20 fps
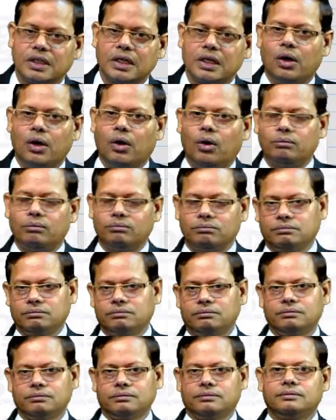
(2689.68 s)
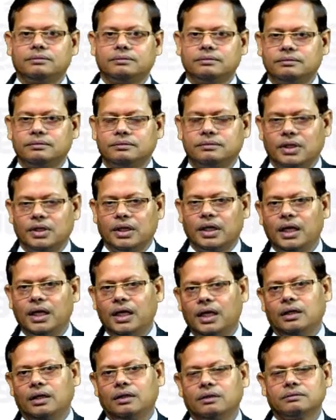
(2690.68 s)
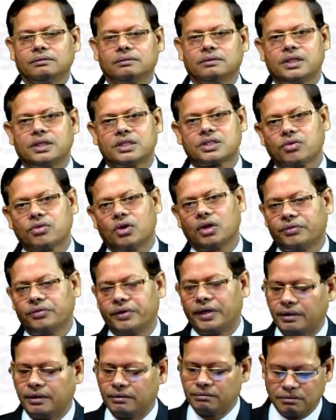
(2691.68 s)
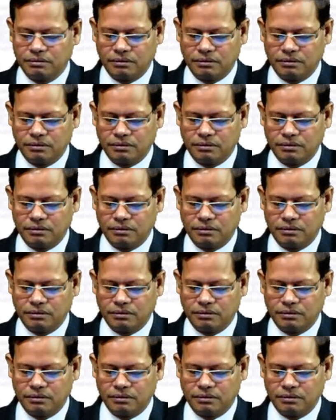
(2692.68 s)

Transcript: No, E disqualified,